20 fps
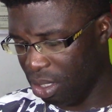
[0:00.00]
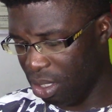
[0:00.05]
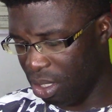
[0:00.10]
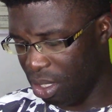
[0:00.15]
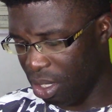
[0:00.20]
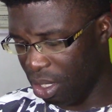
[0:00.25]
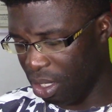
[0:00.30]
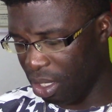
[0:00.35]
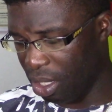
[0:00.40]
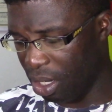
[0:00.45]

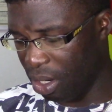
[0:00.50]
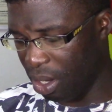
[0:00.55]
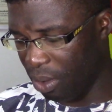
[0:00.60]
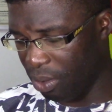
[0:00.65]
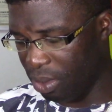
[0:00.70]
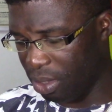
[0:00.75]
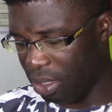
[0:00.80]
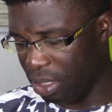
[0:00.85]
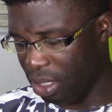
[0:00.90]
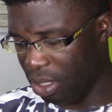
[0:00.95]
Get
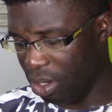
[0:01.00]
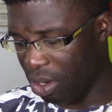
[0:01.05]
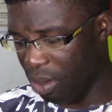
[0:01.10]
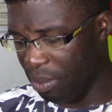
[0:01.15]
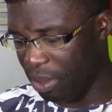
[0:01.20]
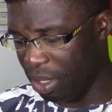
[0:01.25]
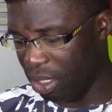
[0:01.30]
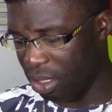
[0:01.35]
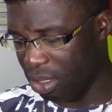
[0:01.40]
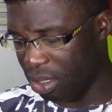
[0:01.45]
down to the
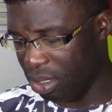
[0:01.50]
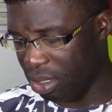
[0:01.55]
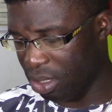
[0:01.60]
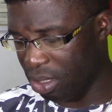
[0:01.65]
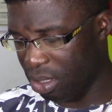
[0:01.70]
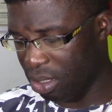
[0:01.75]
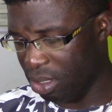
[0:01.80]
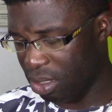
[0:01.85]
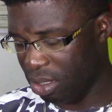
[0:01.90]
comments.